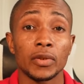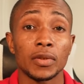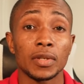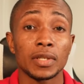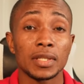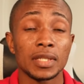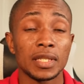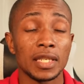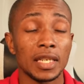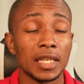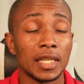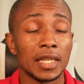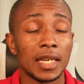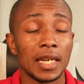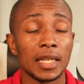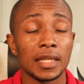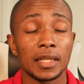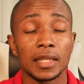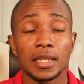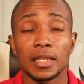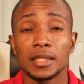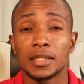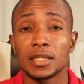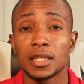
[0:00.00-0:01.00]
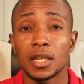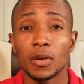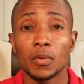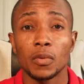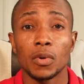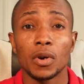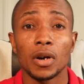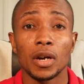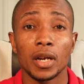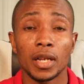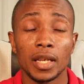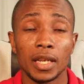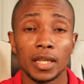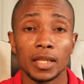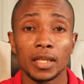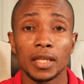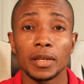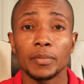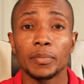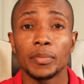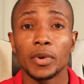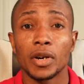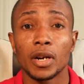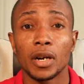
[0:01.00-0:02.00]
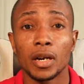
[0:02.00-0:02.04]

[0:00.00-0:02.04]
you'll see that it's a walk in the